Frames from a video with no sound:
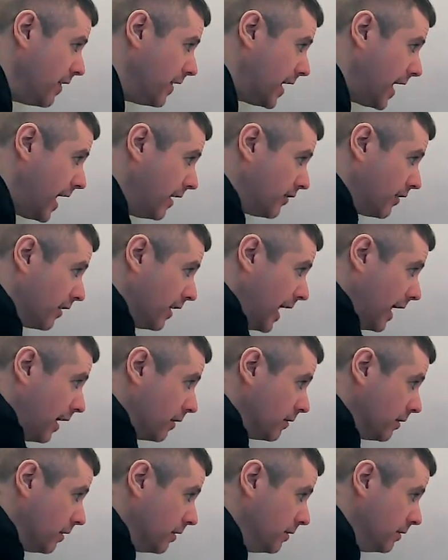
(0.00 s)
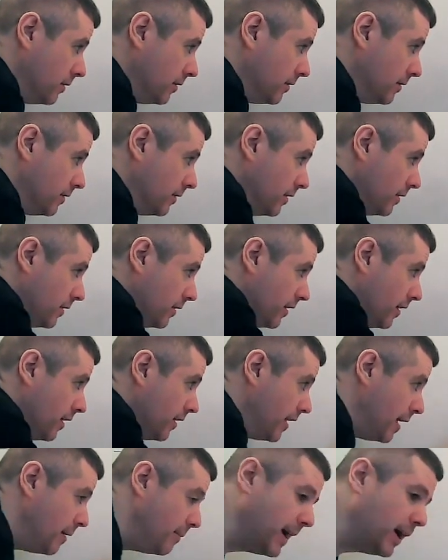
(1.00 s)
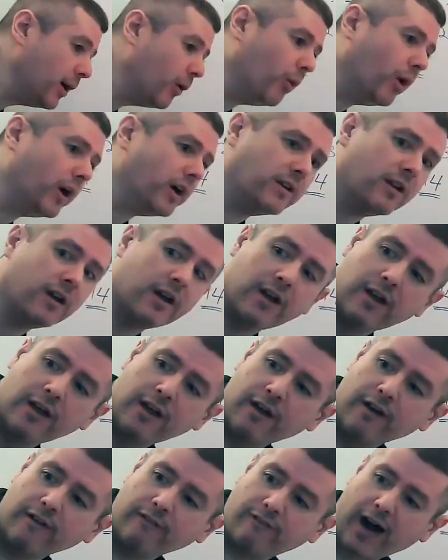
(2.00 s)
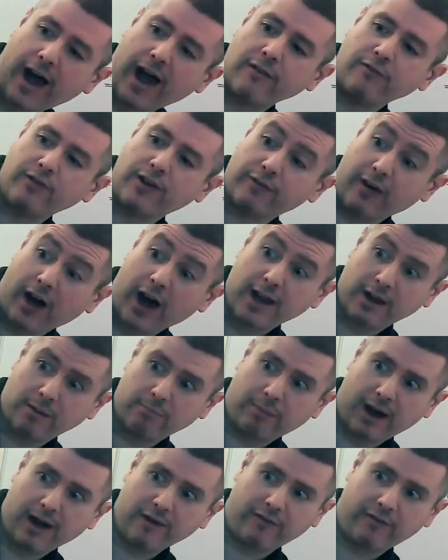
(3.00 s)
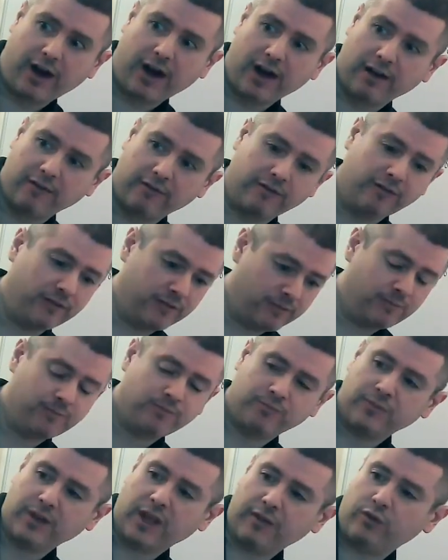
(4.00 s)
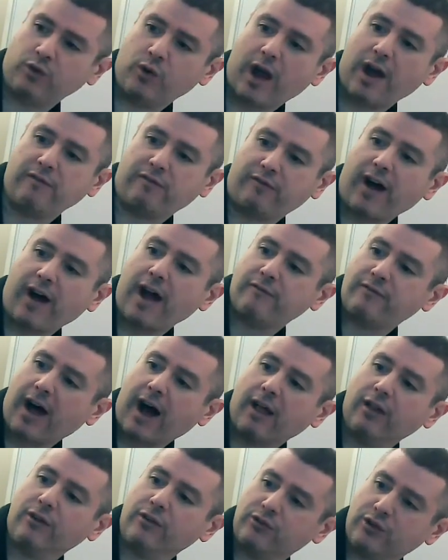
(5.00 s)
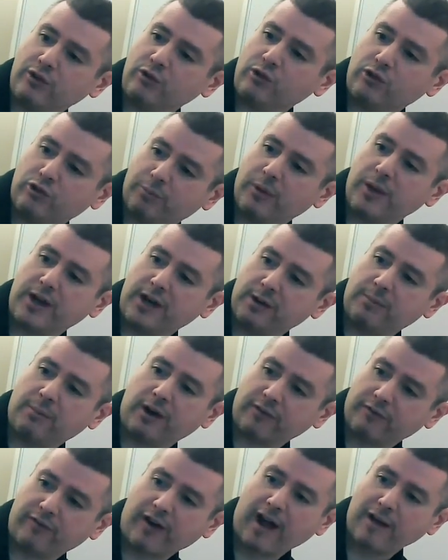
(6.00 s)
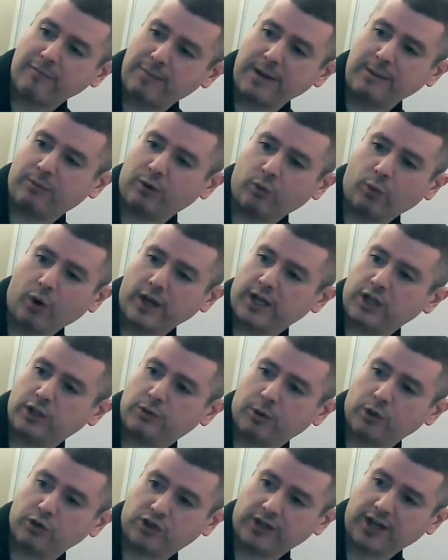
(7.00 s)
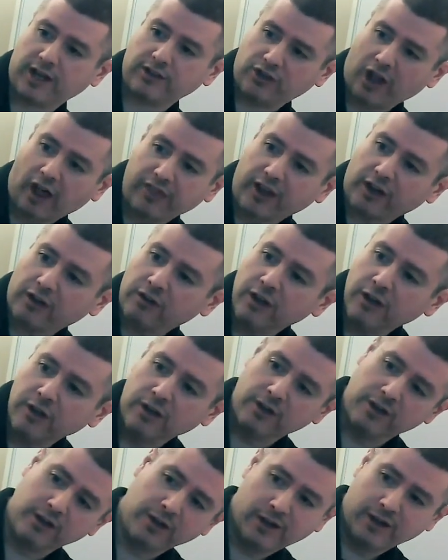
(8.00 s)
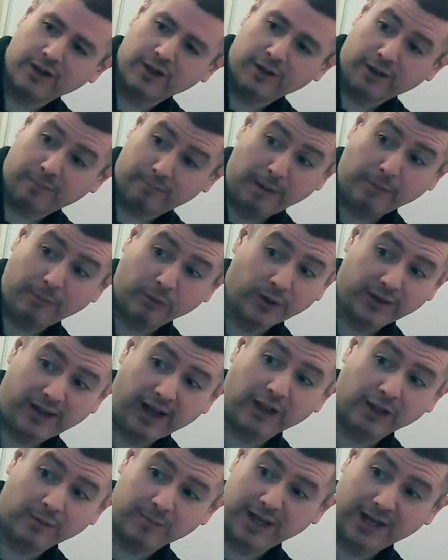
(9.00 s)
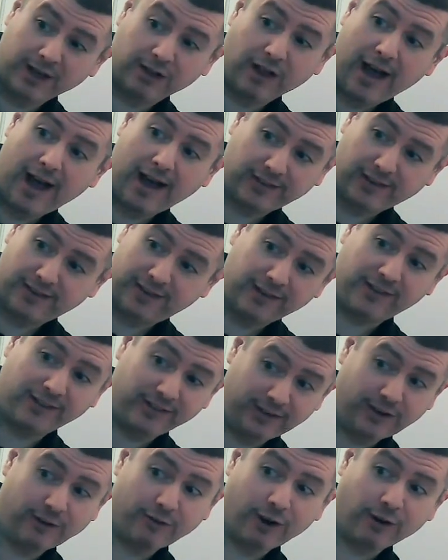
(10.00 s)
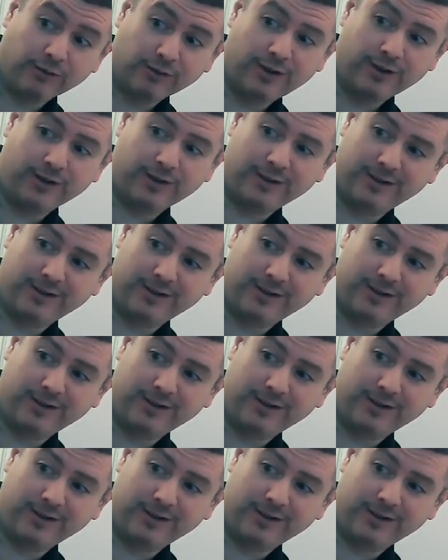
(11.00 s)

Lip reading: Yeah, they cancel out. They make a 1. 5 divided by 5. If you had $5 and you split it among 5 people, what? Each person gets nothing. People were telling me in class that this is 0.